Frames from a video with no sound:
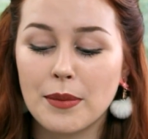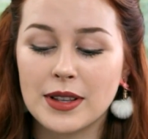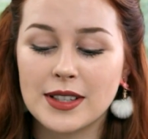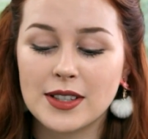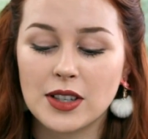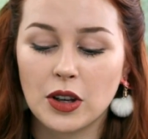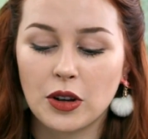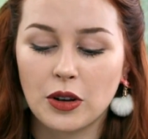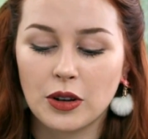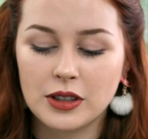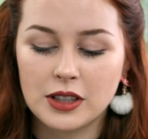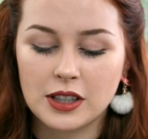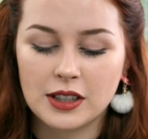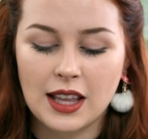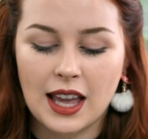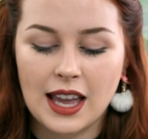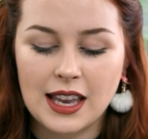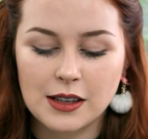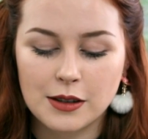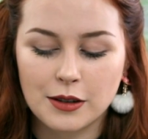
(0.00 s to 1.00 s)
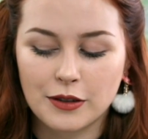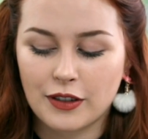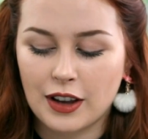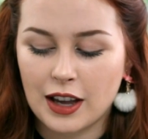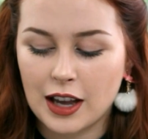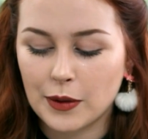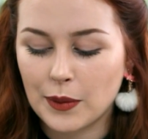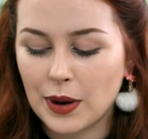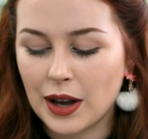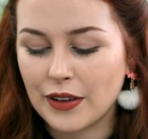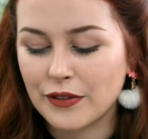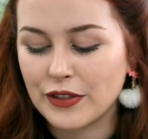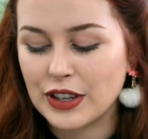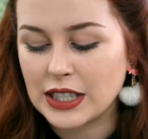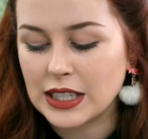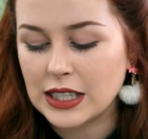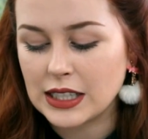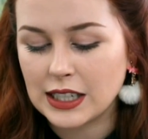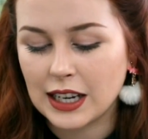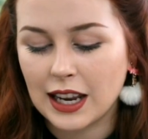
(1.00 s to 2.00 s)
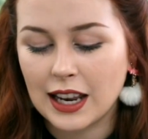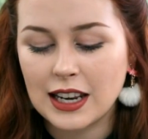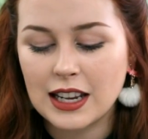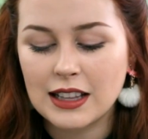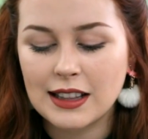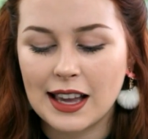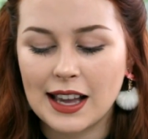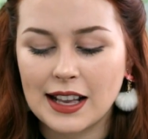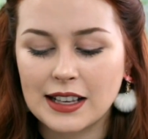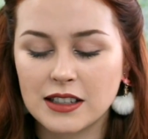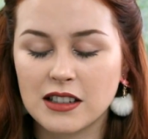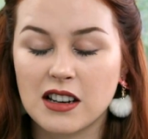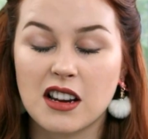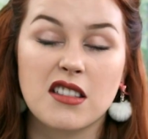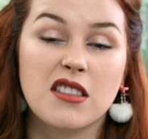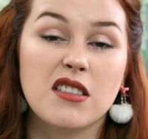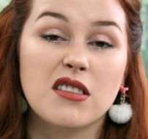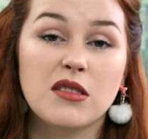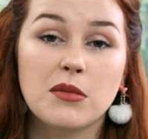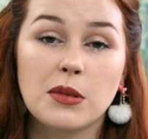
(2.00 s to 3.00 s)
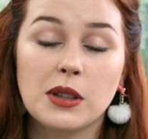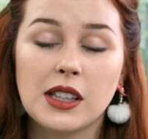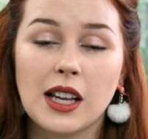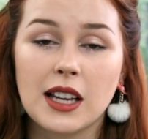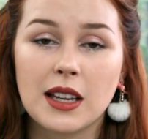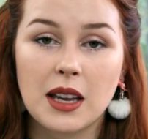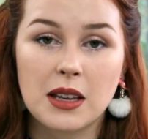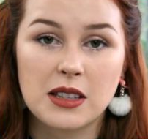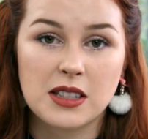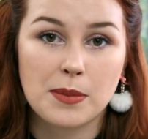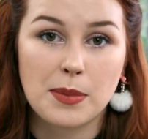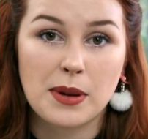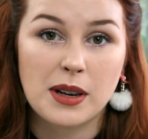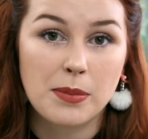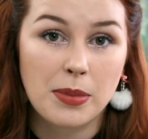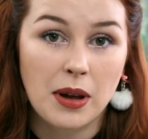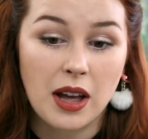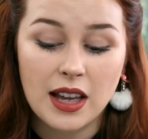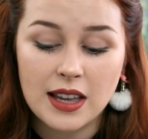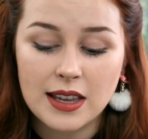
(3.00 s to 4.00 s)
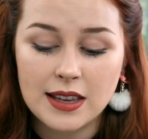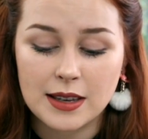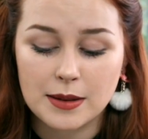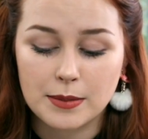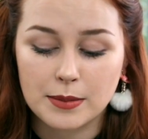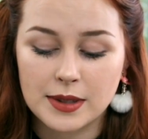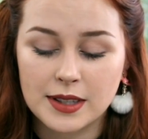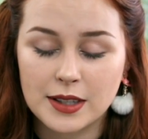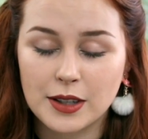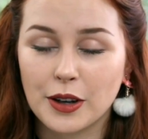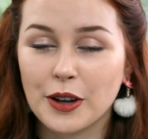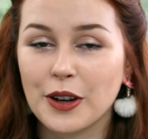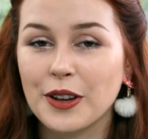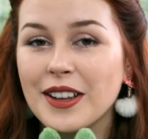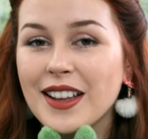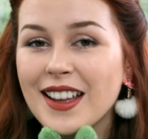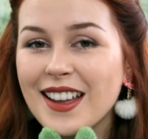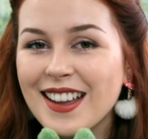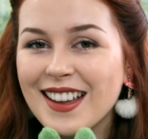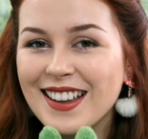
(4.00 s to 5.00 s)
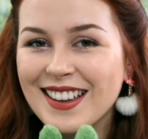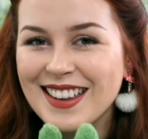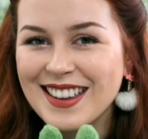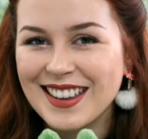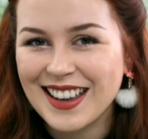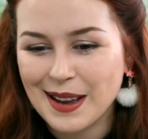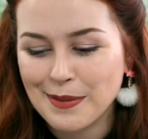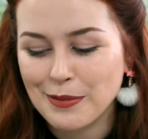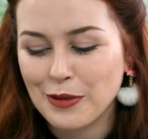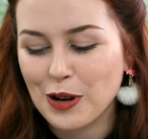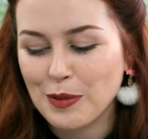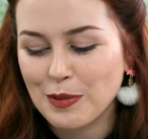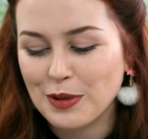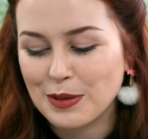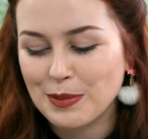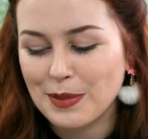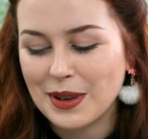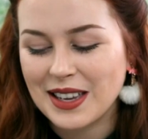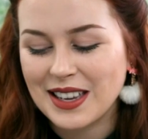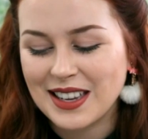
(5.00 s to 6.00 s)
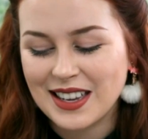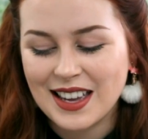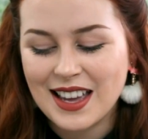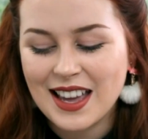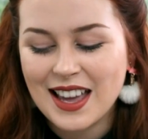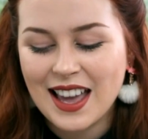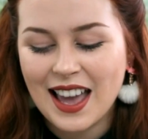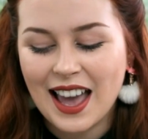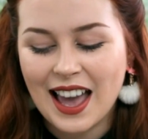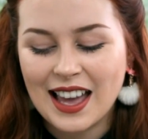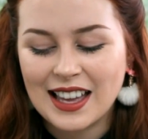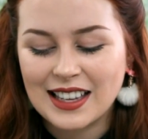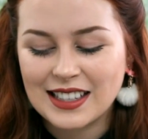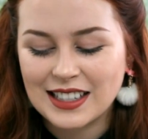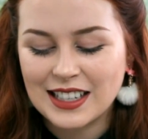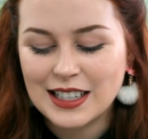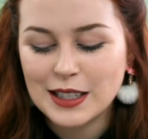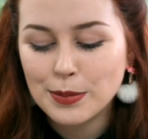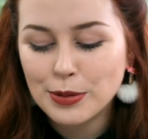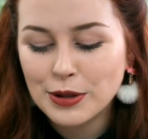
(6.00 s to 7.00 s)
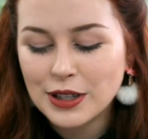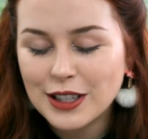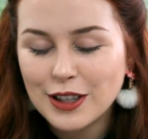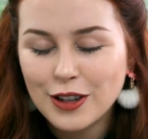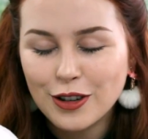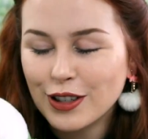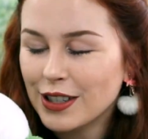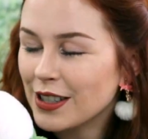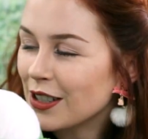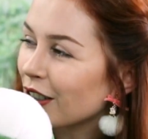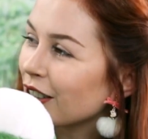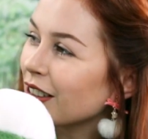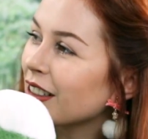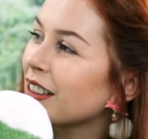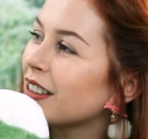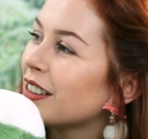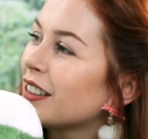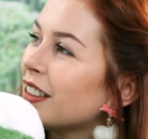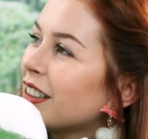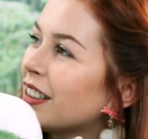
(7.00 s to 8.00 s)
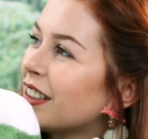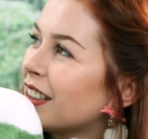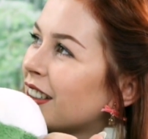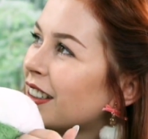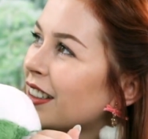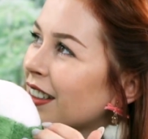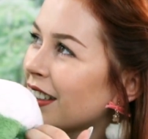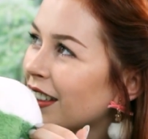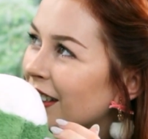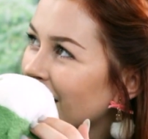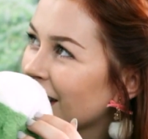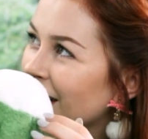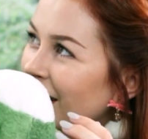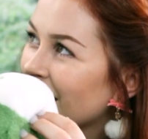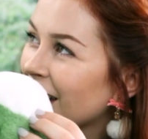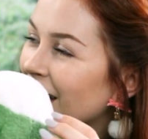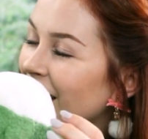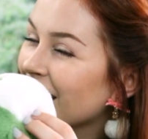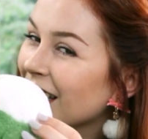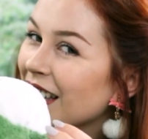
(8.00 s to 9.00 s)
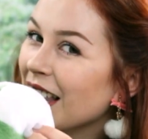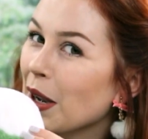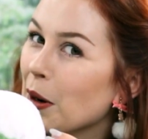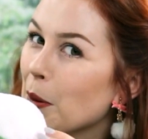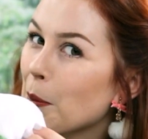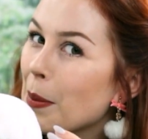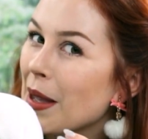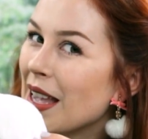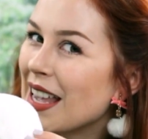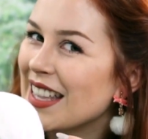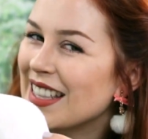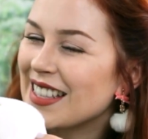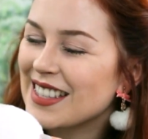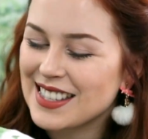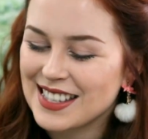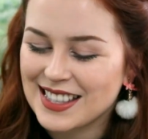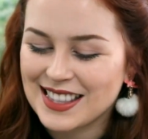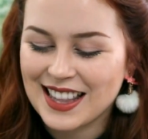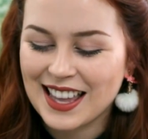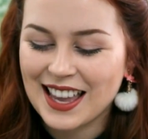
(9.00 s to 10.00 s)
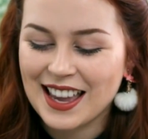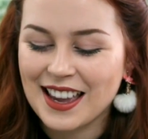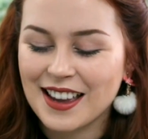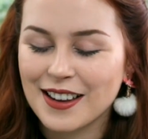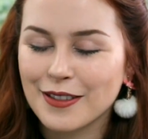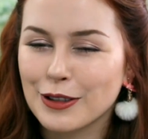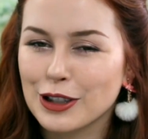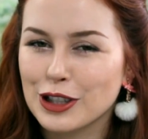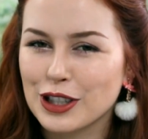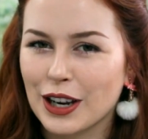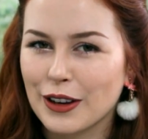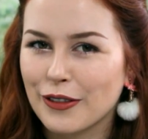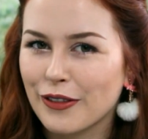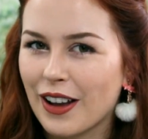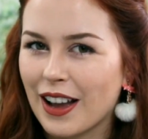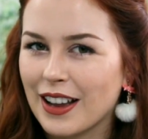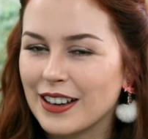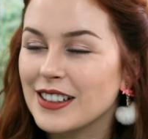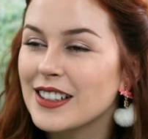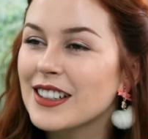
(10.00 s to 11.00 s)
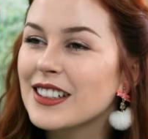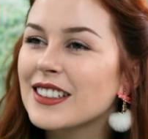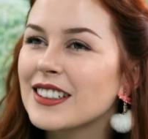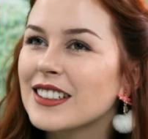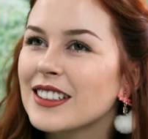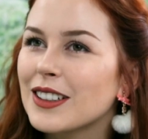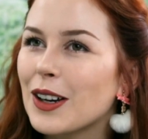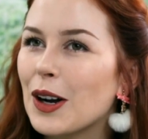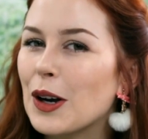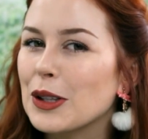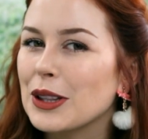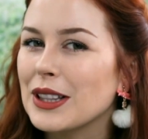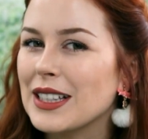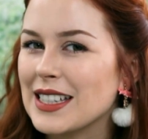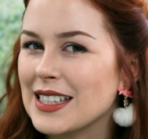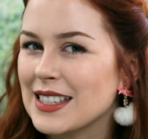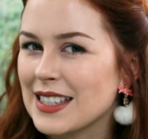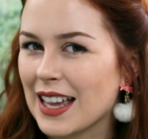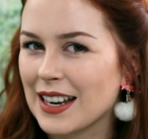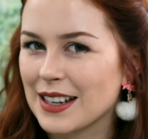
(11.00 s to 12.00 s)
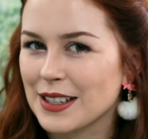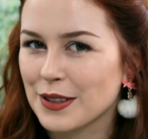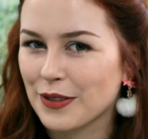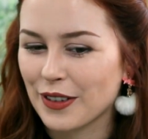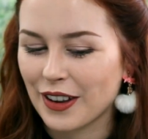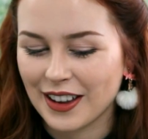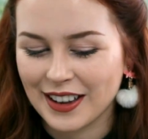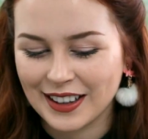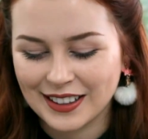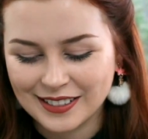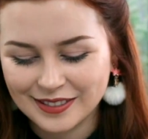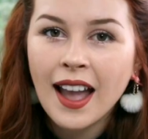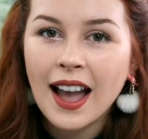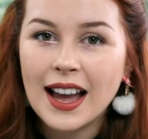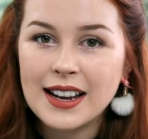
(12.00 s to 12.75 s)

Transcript: And so it got to the end of our visit to Kittyland and I thought, well, I guess I better buy him. So he came home with me and he's pretty cute. He's got little beans in there, which I find oddly satisfying.